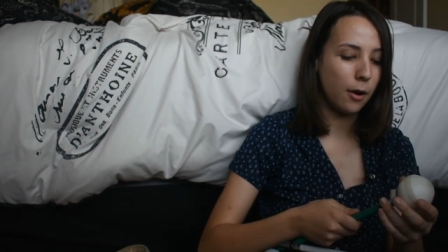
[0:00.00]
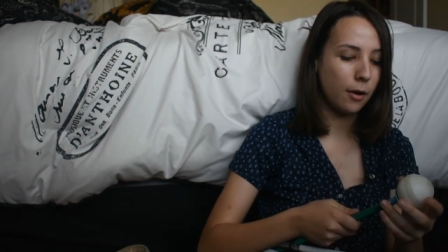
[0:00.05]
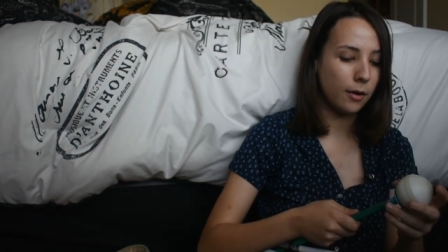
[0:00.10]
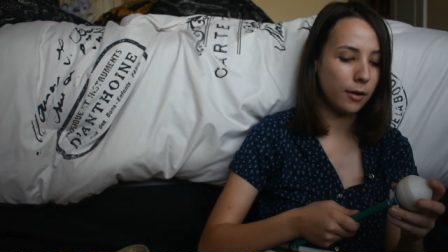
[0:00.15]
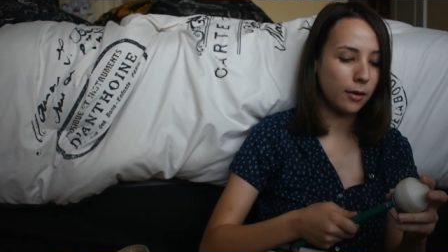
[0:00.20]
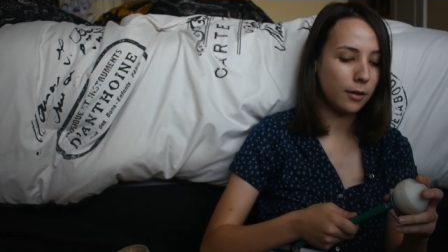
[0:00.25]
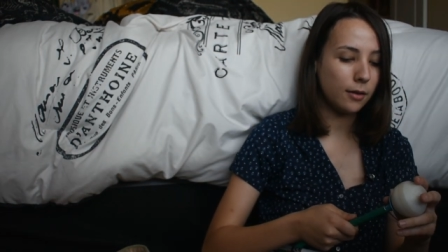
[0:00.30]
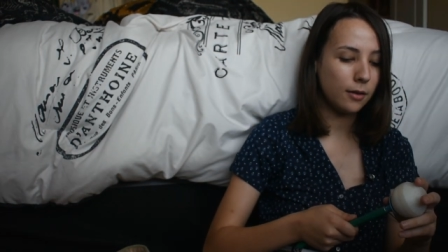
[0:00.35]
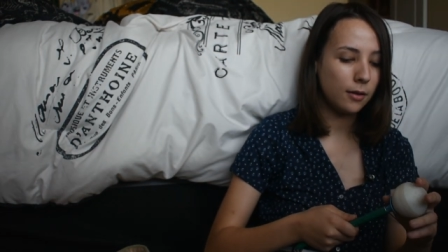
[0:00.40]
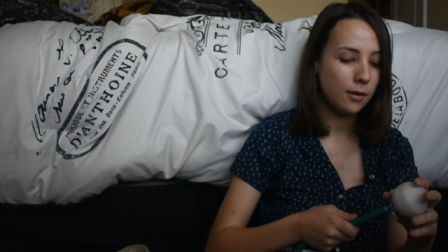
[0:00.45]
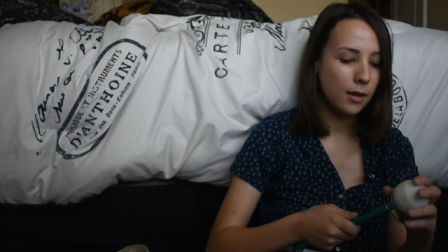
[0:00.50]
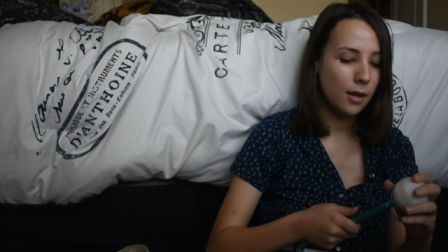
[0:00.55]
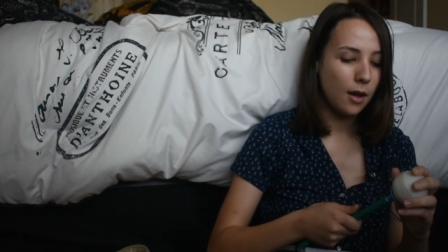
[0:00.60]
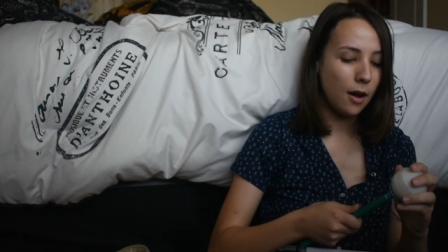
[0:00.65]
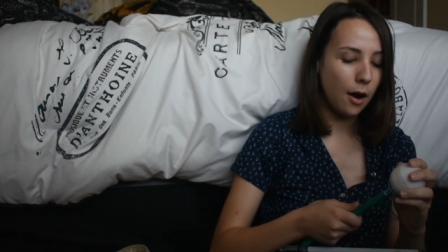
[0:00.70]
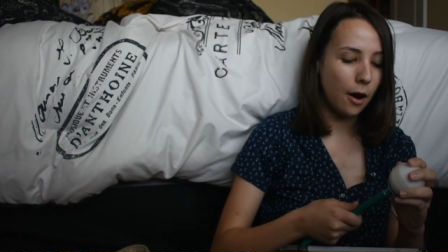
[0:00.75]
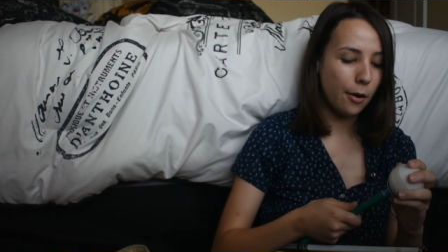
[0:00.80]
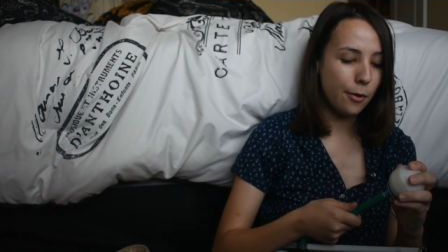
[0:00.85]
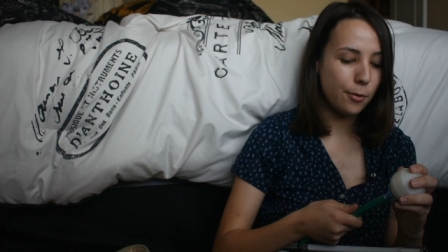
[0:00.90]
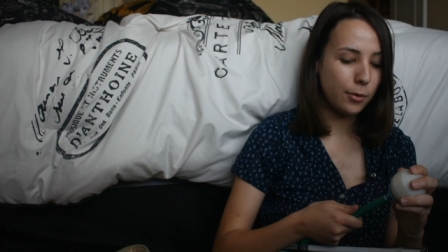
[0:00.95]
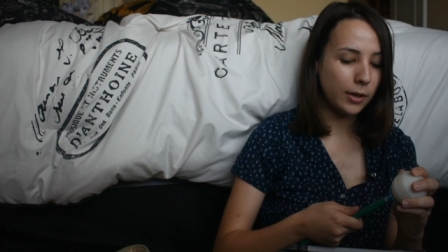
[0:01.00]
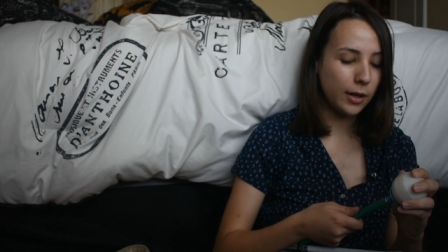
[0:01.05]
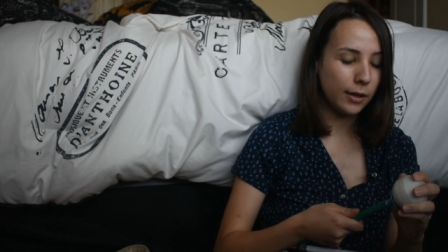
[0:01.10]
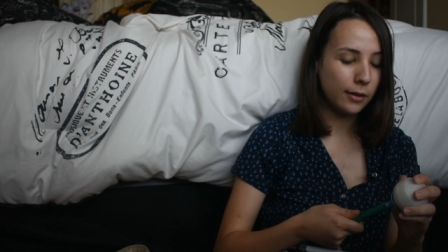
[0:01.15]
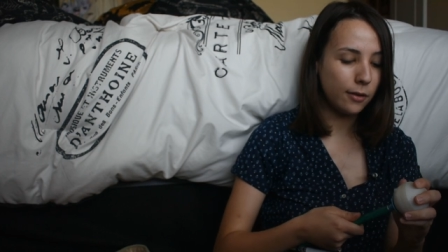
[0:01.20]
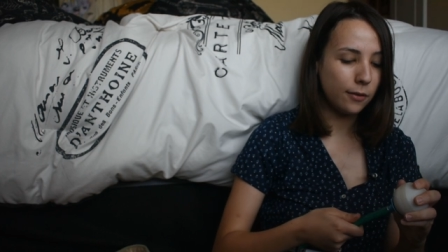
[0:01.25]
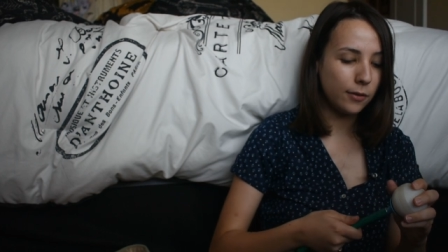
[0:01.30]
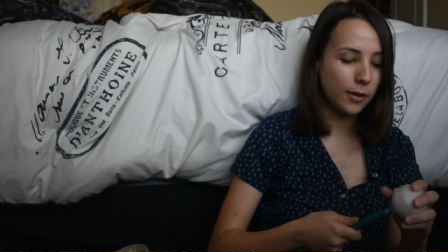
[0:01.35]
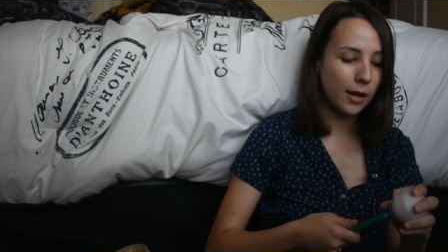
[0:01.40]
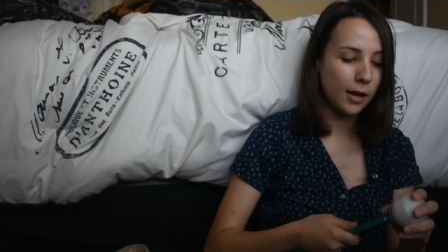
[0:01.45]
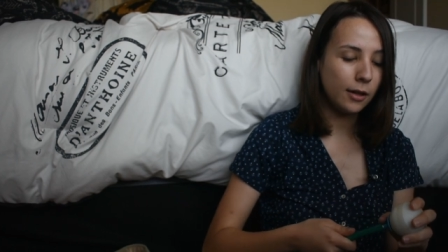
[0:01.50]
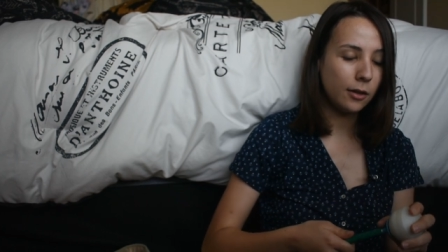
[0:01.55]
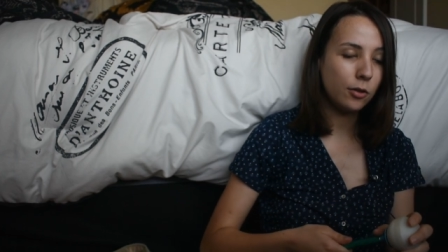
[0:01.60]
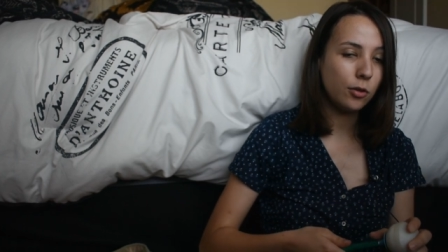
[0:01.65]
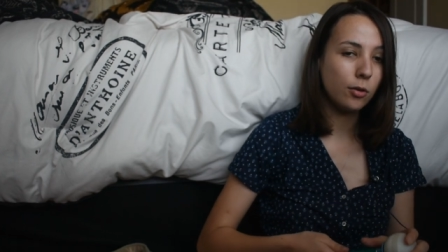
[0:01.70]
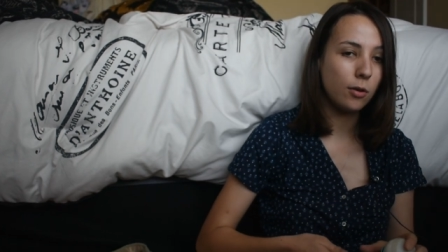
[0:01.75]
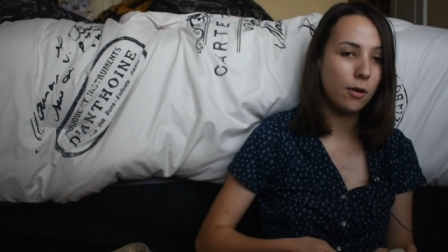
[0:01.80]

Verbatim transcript: On other kinds of canes,